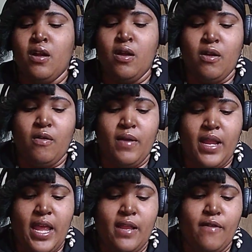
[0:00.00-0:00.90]

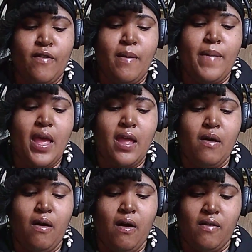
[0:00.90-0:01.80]
creative
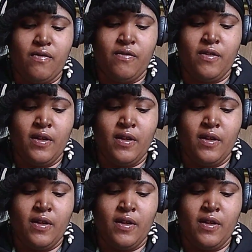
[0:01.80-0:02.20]
payoff.